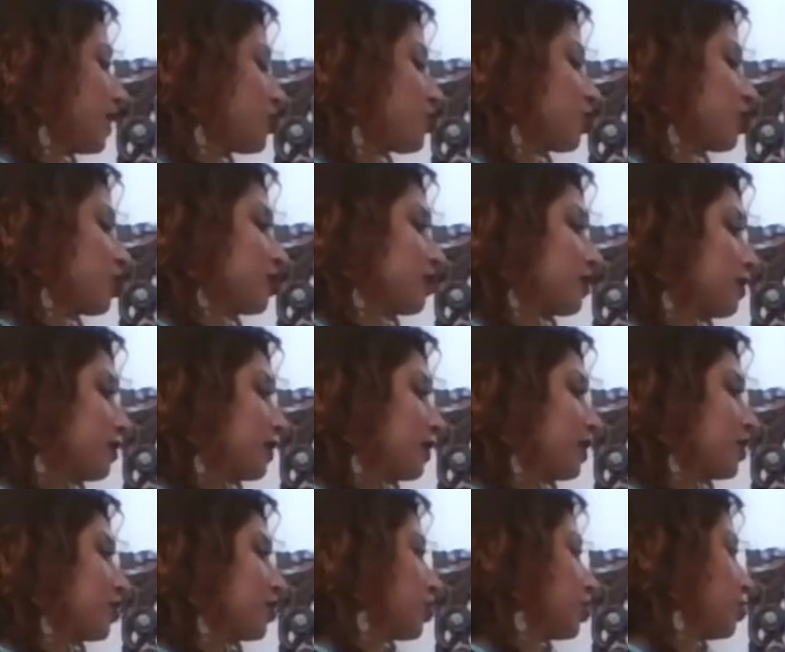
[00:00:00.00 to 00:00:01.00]
That's just
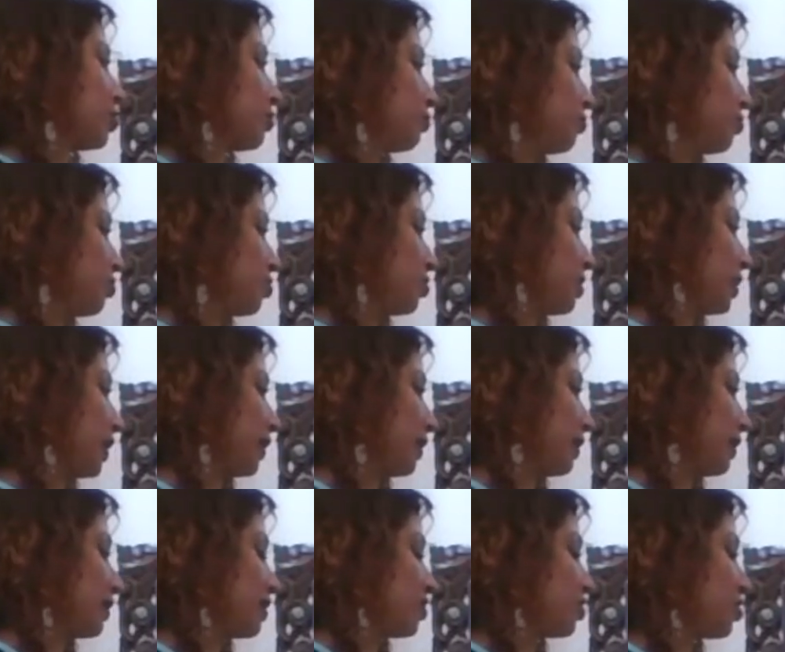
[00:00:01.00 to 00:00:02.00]
that's a huge
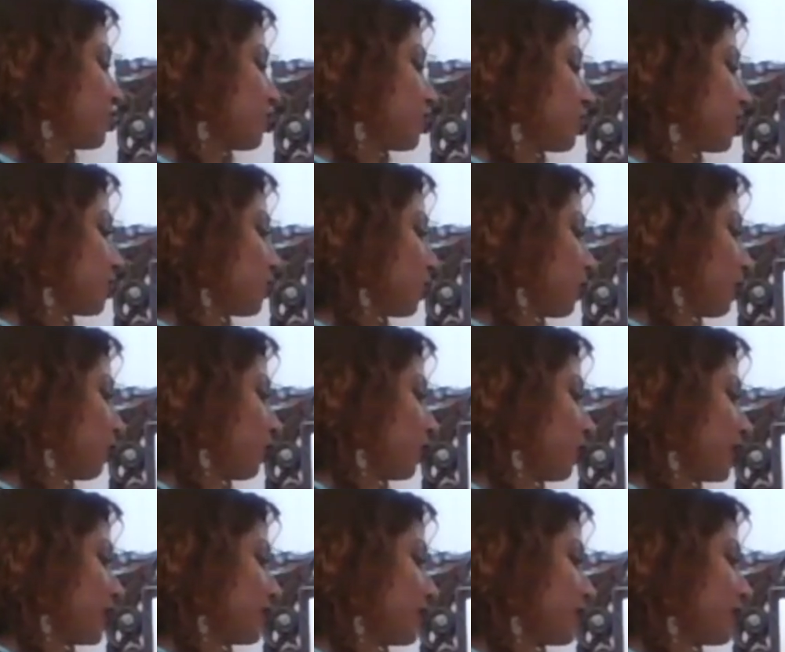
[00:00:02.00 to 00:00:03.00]
thing. This is just
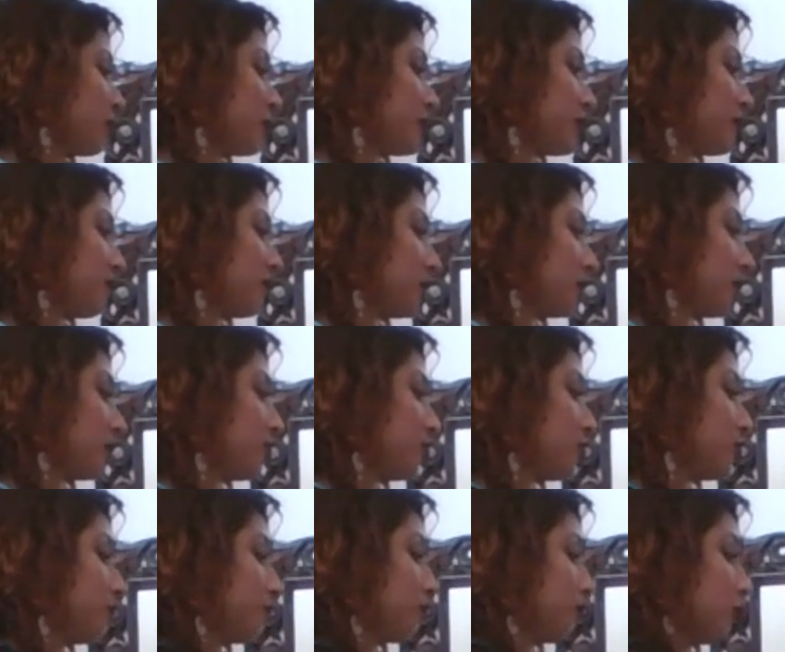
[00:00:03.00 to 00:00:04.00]
what we
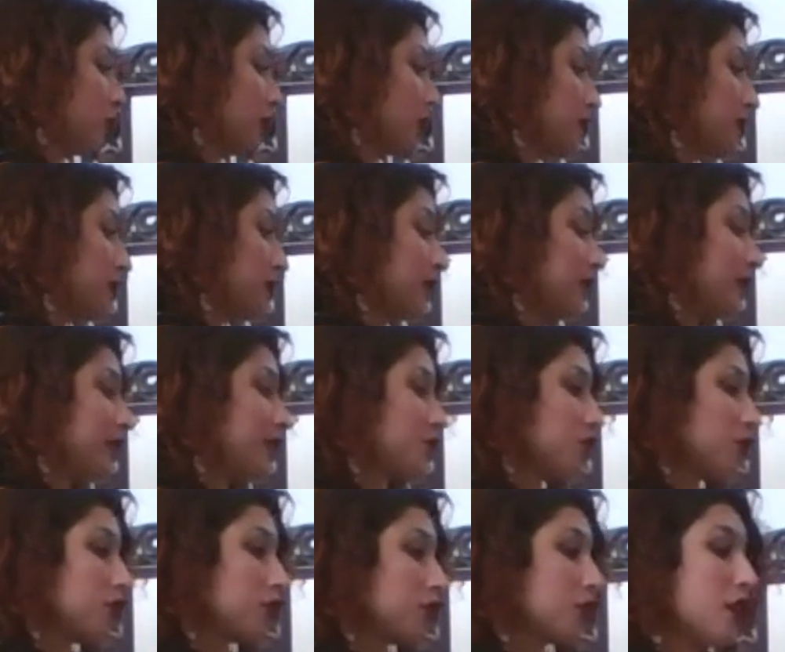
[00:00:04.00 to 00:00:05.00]
specifically do for us, and
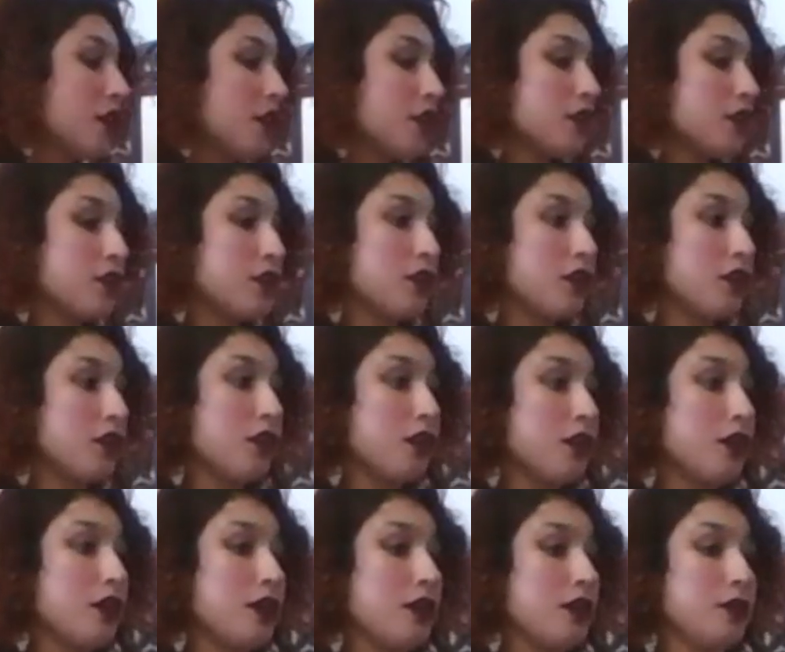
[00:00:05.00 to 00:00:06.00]
these are the
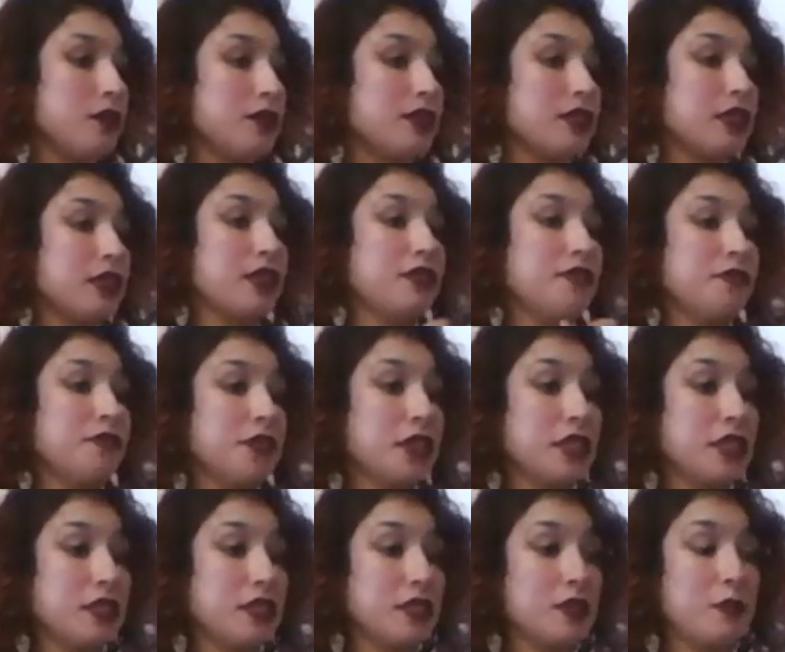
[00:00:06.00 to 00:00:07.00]
uh,
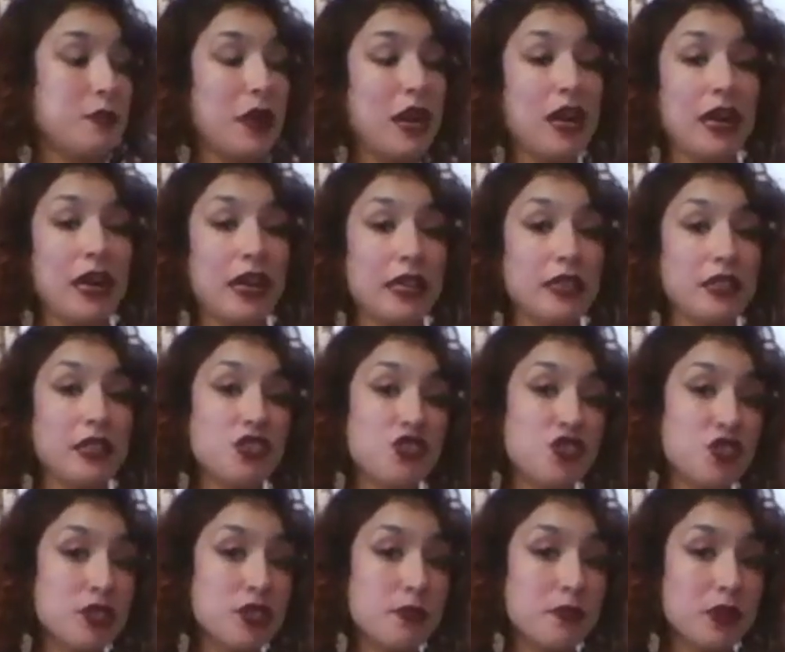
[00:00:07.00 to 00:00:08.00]
significance behind
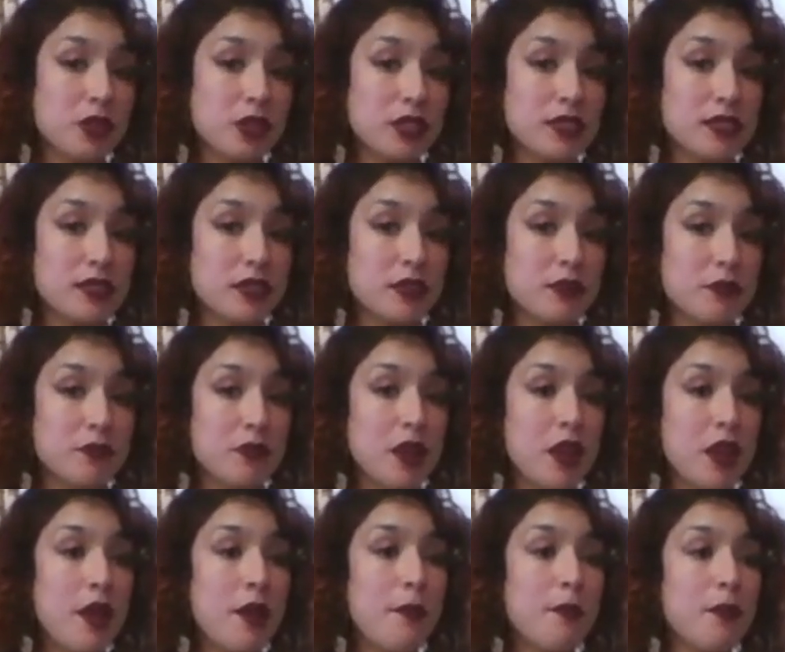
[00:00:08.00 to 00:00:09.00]
each
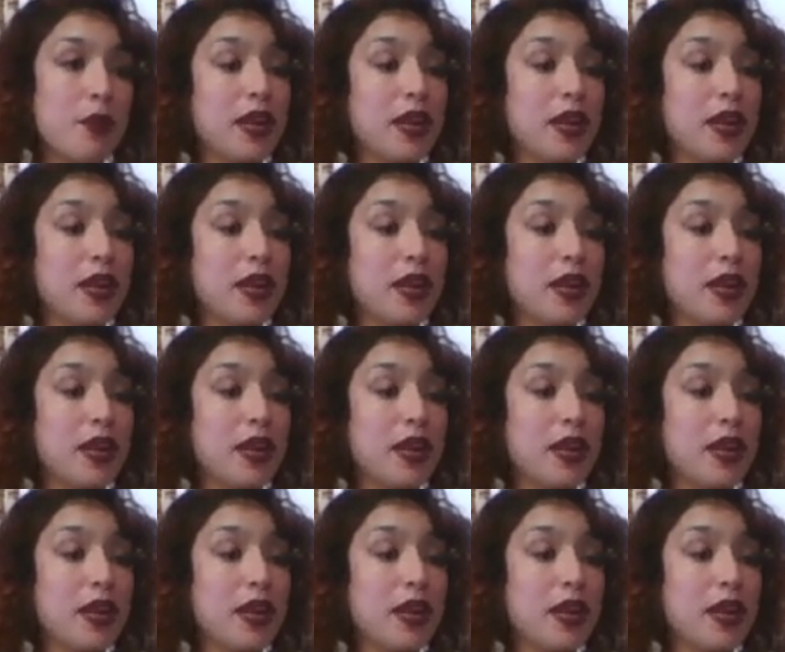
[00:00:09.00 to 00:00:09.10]
symbolism.